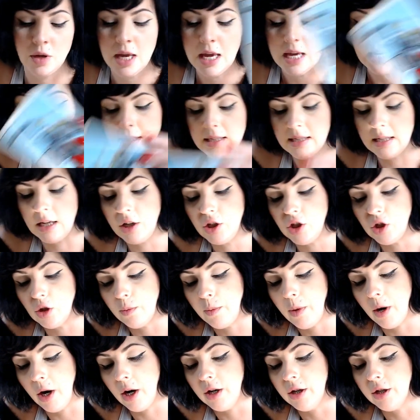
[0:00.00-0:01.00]
send your
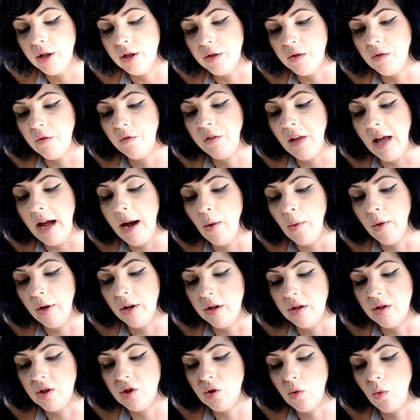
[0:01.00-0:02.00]
partners
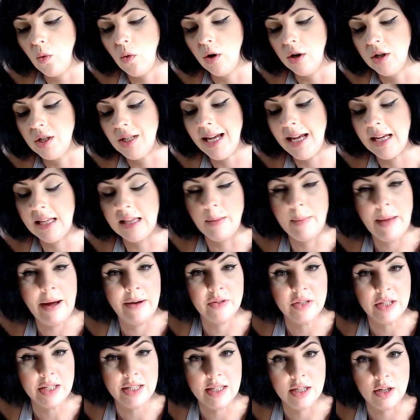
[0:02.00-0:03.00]
flowers or take them out
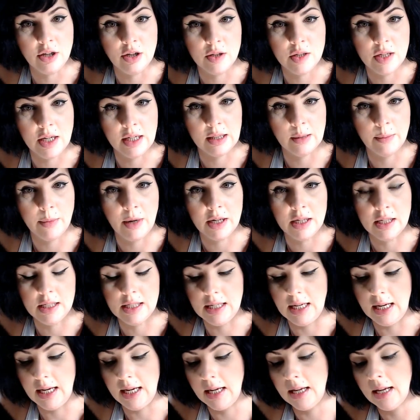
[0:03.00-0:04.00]
to dinner, take them on a date.